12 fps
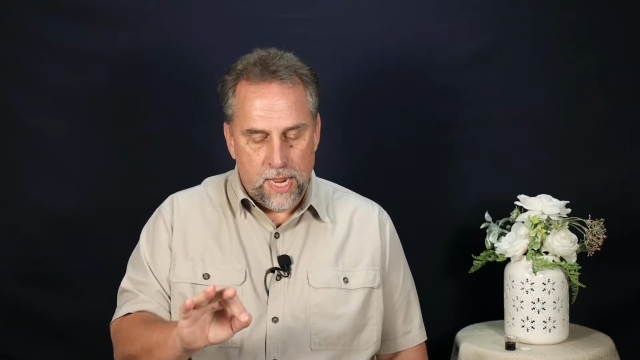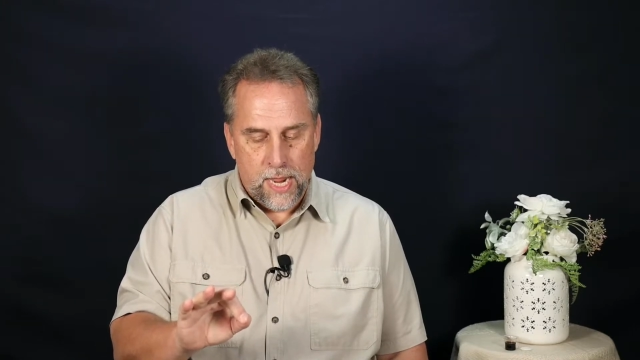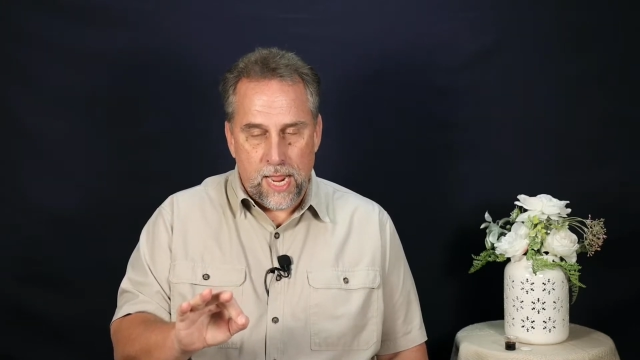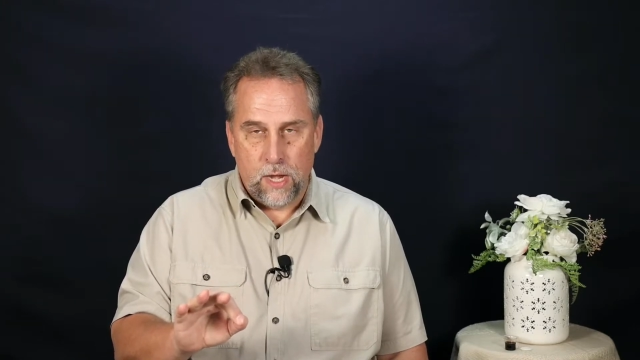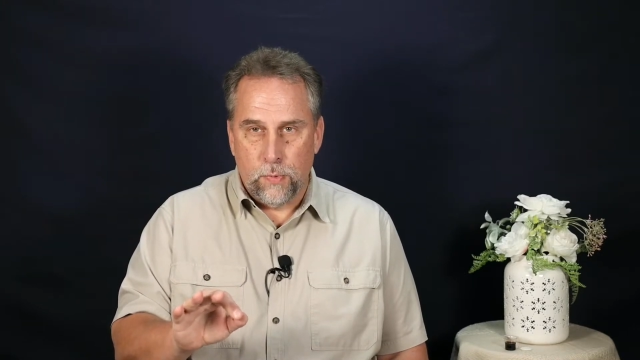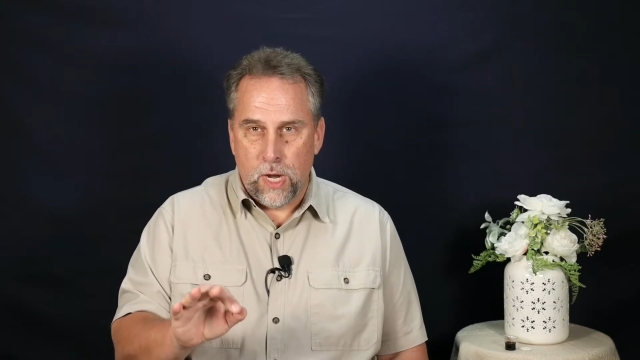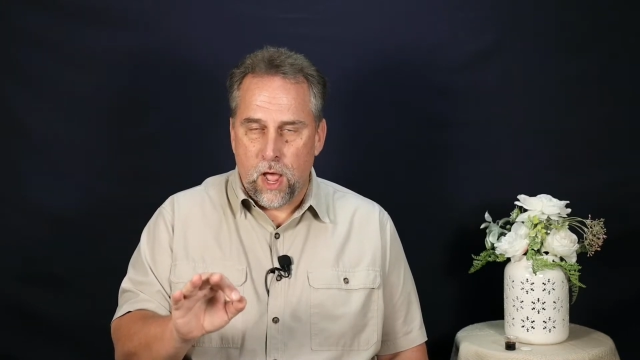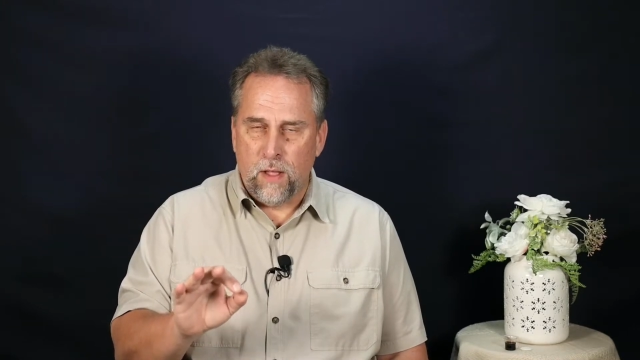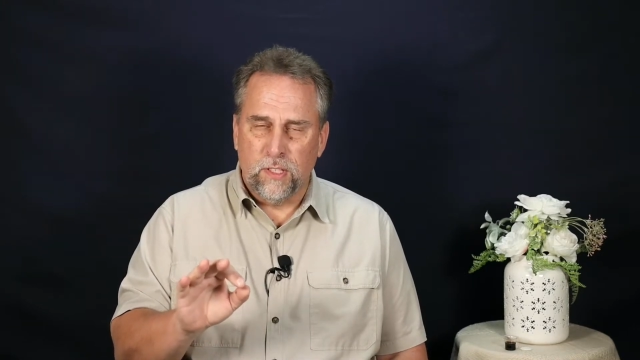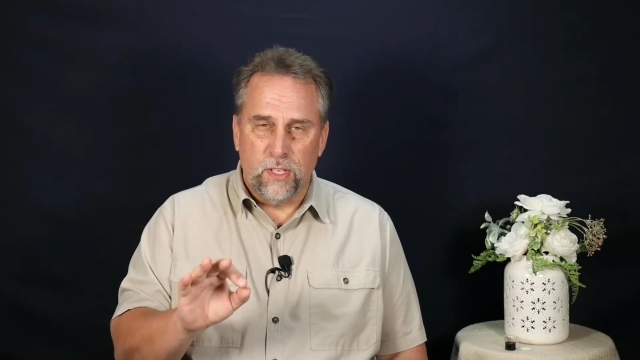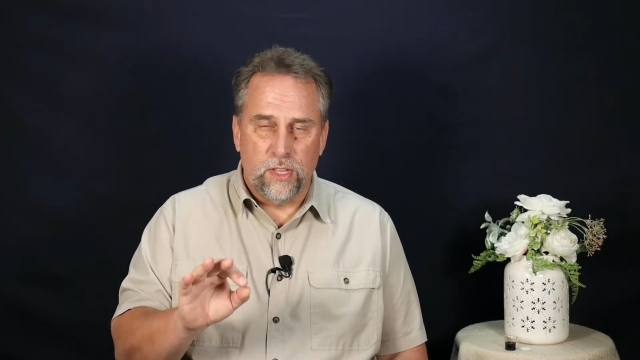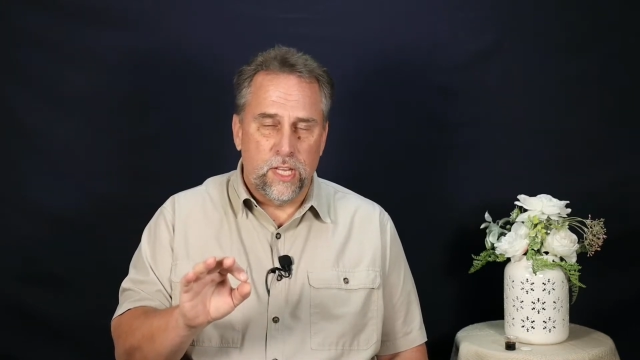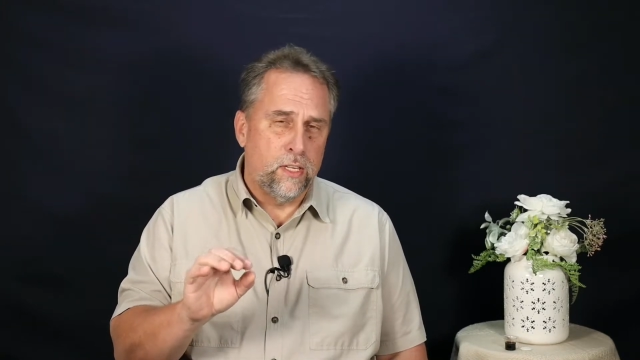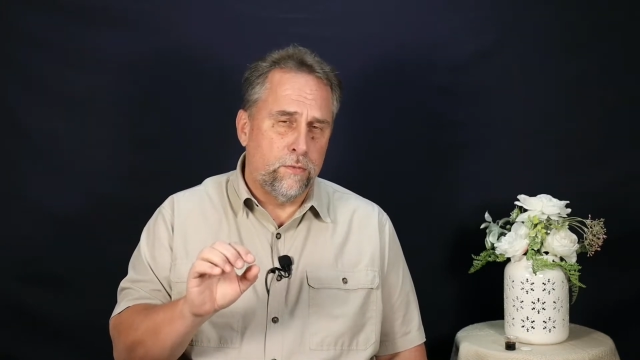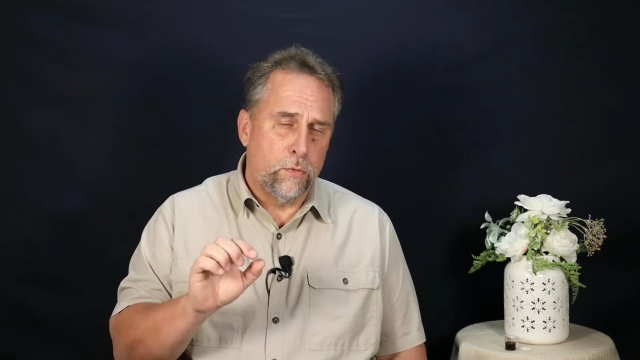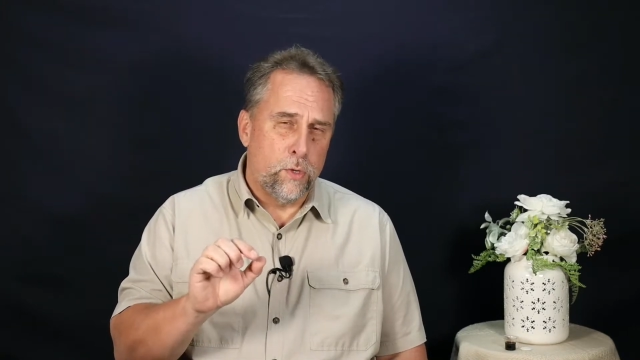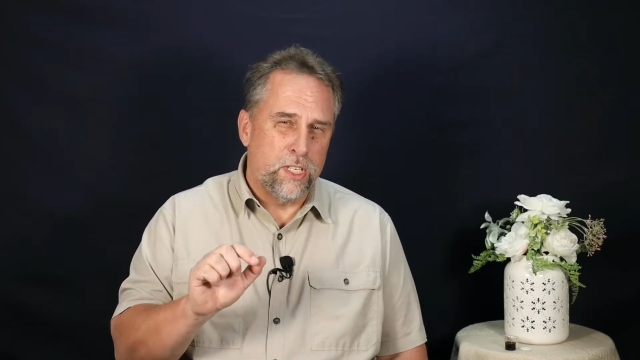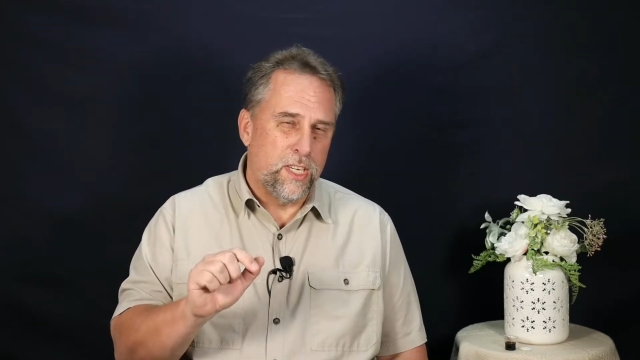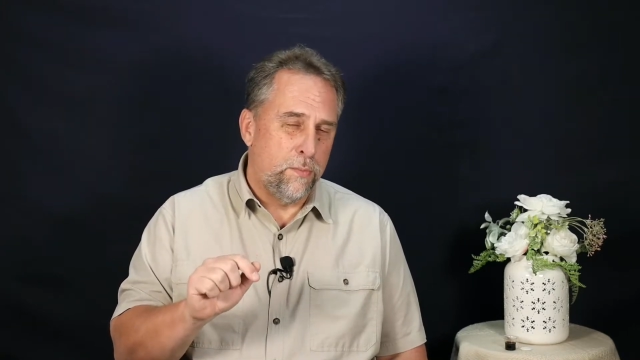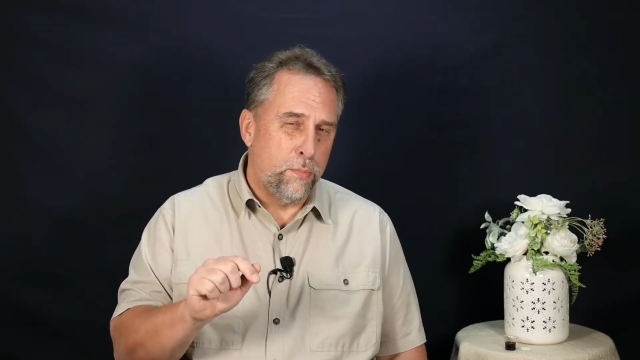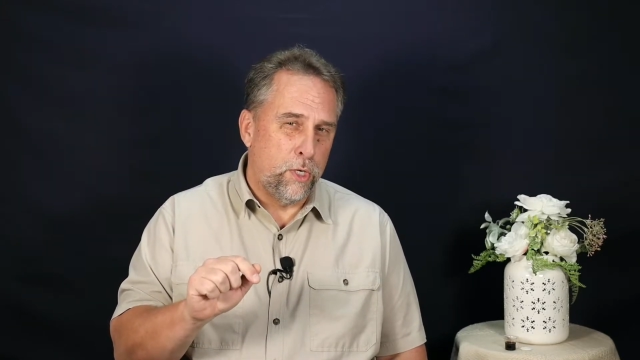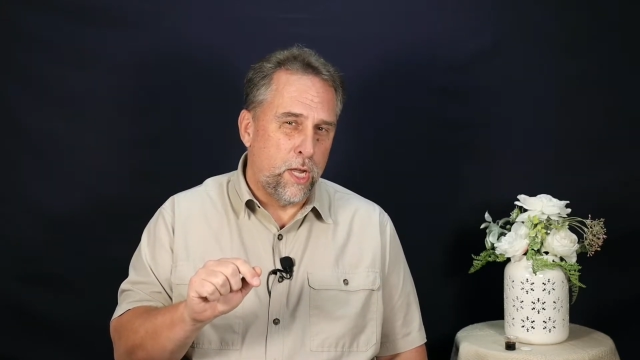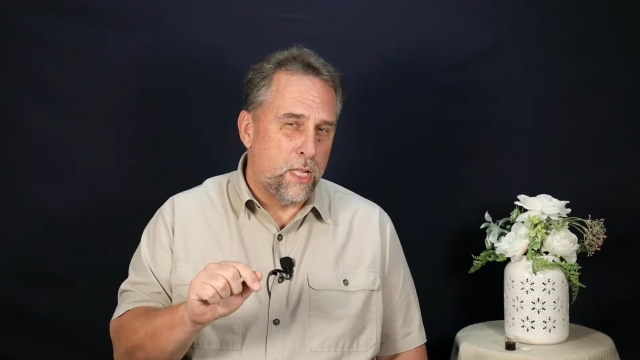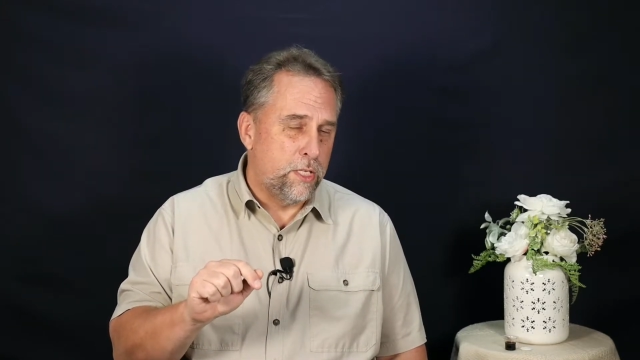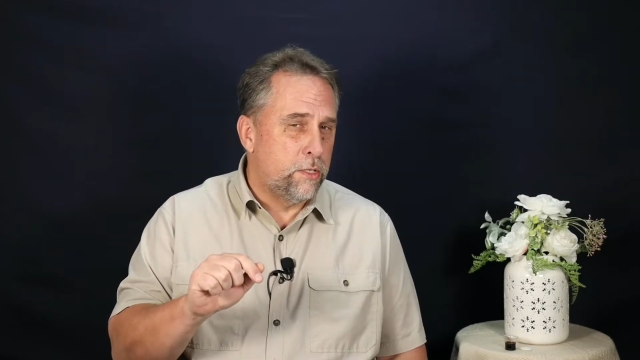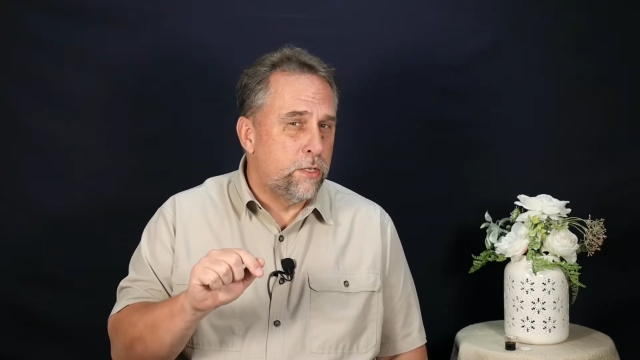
And we often think of, for example, God's